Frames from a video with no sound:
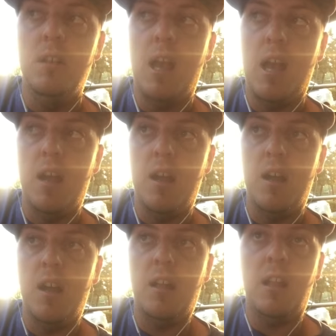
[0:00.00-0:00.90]

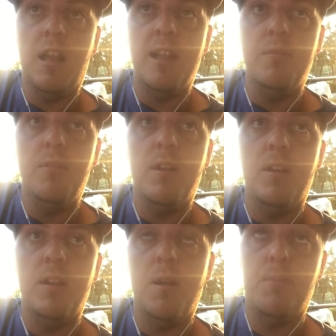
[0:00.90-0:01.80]

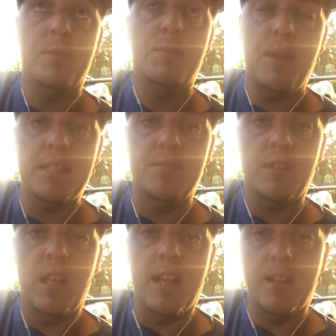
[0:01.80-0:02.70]
a prospective
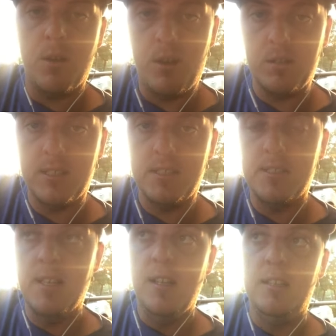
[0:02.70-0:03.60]
client called us,
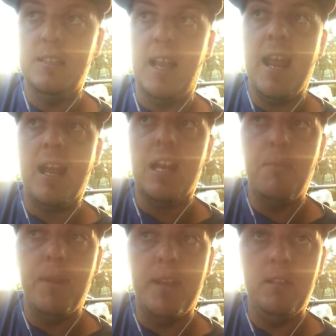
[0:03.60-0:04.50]
said, hey, I got a
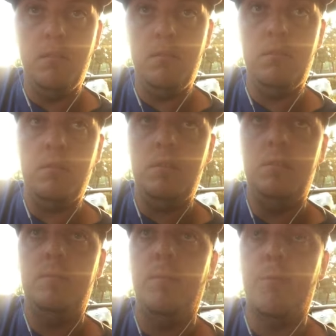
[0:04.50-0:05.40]
bid
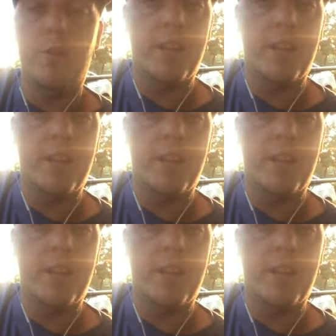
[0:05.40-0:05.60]
for a